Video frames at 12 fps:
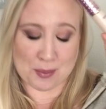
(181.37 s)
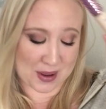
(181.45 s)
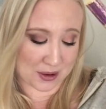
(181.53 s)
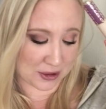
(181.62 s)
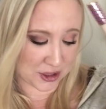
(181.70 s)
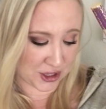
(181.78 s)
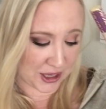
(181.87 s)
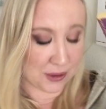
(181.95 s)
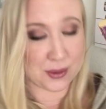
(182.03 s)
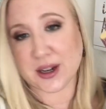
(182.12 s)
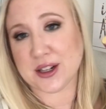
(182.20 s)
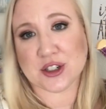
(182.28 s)
a better
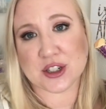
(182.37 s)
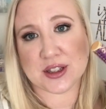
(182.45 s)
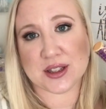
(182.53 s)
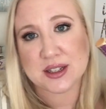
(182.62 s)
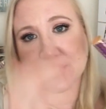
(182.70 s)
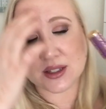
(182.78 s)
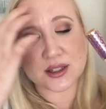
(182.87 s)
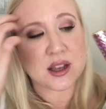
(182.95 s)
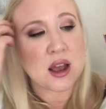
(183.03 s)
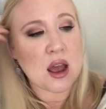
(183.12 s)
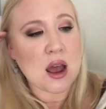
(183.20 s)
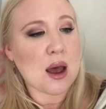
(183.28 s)
shade range in this
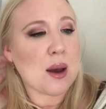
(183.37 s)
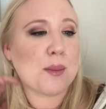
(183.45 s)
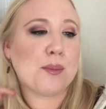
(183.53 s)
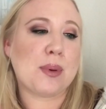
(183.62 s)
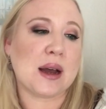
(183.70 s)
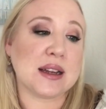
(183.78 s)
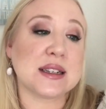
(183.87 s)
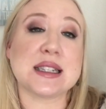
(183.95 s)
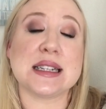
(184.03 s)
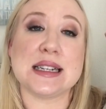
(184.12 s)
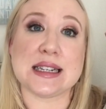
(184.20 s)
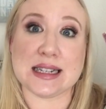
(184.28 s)

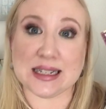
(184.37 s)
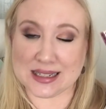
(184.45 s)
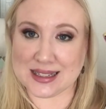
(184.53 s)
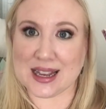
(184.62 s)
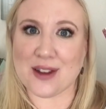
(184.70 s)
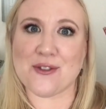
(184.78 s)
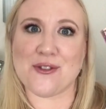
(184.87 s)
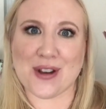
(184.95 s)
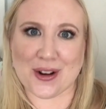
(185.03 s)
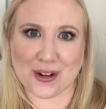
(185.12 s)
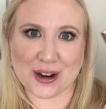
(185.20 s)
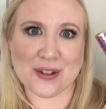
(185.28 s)
but it is a
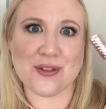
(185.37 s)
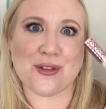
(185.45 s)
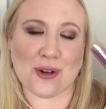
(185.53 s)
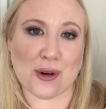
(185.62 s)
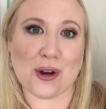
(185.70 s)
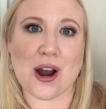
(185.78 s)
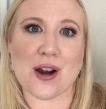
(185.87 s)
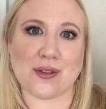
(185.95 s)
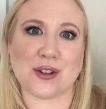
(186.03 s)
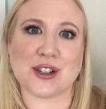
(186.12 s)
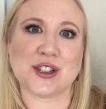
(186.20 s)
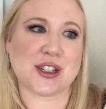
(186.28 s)
very full
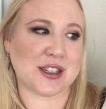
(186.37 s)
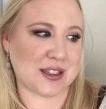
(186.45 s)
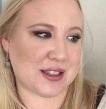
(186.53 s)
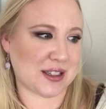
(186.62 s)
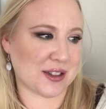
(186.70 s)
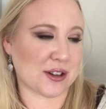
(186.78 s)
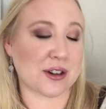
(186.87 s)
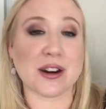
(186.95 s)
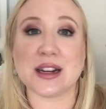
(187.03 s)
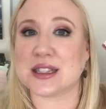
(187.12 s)
coverage concealer.